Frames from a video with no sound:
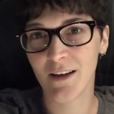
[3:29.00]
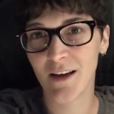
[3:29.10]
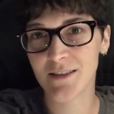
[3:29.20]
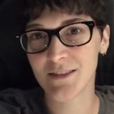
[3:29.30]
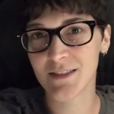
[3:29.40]

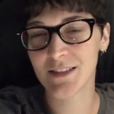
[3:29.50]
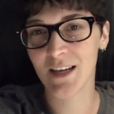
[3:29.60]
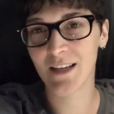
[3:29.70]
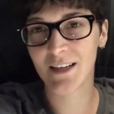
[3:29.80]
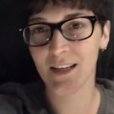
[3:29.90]
I was going to
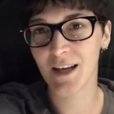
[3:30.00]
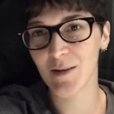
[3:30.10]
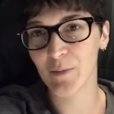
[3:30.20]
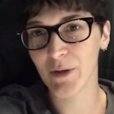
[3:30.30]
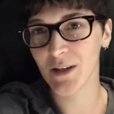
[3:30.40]
take it
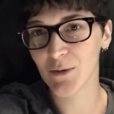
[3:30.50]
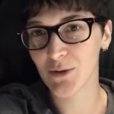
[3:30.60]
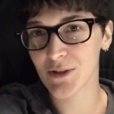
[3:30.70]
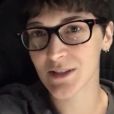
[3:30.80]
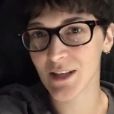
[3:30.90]
in, but it
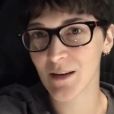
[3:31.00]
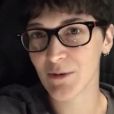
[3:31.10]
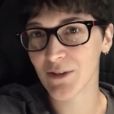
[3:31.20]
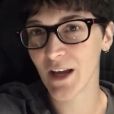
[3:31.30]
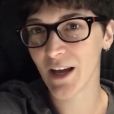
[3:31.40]
was
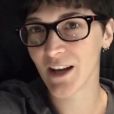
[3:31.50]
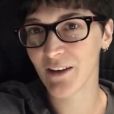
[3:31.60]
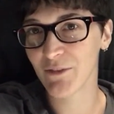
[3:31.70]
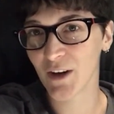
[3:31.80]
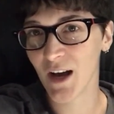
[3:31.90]
Labor Day and
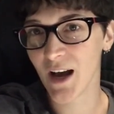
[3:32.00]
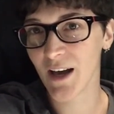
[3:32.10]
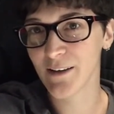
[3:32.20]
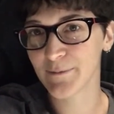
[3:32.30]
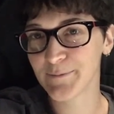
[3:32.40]
I
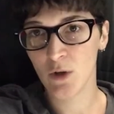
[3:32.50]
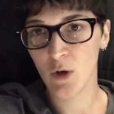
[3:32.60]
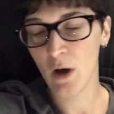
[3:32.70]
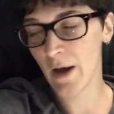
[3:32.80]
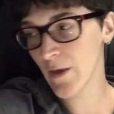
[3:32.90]
forgot.
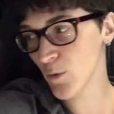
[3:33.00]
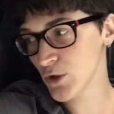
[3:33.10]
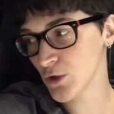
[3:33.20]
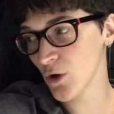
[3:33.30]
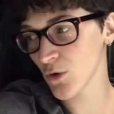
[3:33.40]
I think we
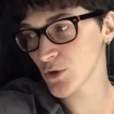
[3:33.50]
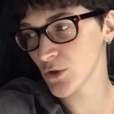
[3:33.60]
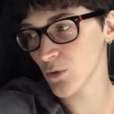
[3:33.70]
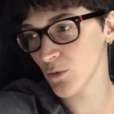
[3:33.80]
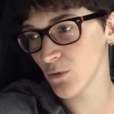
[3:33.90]
should go
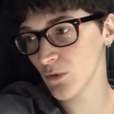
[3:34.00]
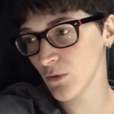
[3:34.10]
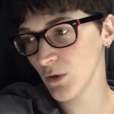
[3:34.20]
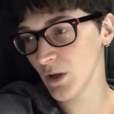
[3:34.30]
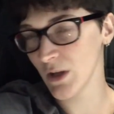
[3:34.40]
soon
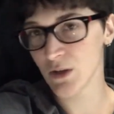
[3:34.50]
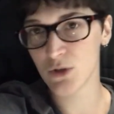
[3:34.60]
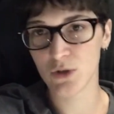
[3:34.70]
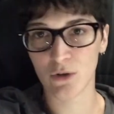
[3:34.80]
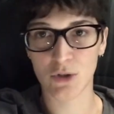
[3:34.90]
ish yeah.
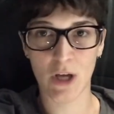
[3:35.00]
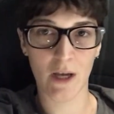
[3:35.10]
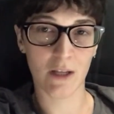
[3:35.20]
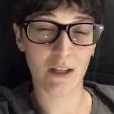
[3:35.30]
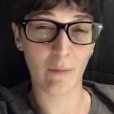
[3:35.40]
to go check
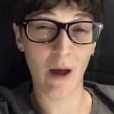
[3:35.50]
it again.